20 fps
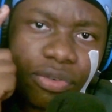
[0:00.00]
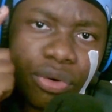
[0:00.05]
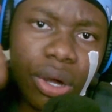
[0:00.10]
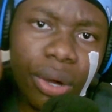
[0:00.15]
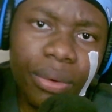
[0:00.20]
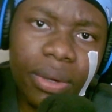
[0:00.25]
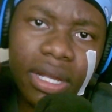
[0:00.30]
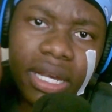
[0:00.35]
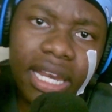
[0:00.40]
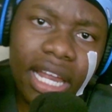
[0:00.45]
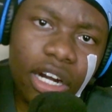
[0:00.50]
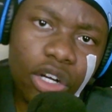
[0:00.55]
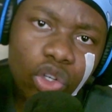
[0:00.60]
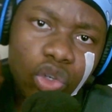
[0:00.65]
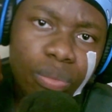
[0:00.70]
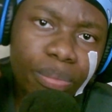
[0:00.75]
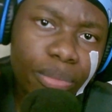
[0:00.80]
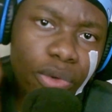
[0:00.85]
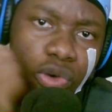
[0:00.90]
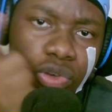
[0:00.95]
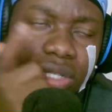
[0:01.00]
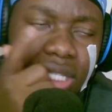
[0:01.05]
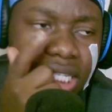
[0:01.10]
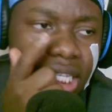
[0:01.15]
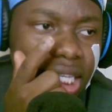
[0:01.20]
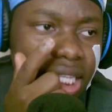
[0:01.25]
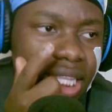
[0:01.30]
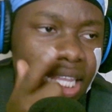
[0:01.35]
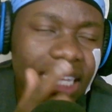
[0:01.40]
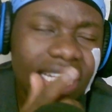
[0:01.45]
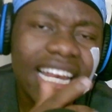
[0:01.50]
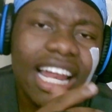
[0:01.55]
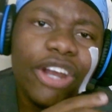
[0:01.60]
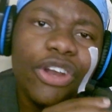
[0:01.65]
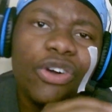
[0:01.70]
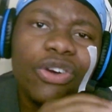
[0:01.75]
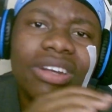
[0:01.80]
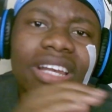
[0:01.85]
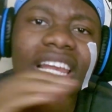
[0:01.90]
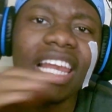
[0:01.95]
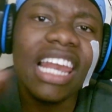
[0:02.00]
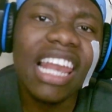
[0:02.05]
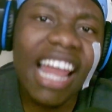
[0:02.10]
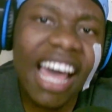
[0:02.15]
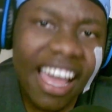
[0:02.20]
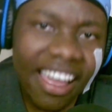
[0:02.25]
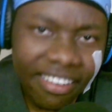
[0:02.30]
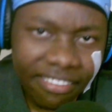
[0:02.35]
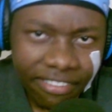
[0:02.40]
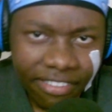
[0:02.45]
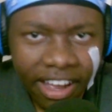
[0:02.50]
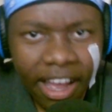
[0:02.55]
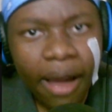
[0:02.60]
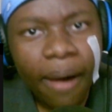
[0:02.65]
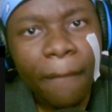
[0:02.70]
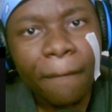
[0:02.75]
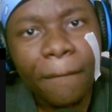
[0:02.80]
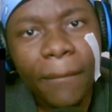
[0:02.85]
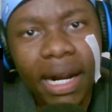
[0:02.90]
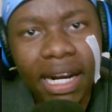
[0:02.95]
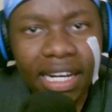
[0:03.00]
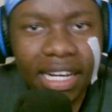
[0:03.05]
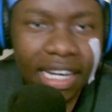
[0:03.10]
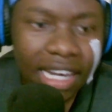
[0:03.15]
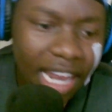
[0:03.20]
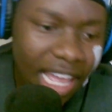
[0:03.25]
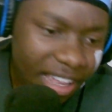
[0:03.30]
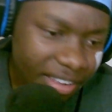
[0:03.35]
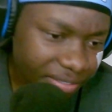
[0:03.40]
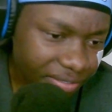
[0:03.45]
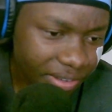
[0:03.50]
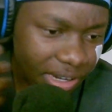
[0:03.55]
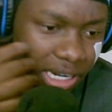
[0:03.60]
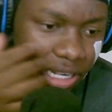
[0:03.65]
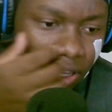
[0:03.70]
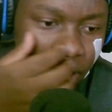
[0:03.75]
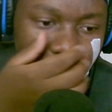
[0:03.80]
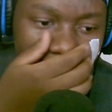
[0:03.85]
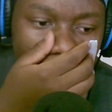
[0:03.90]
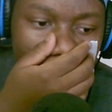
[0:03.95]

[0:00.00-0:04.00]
where we react to music that are not live but lively.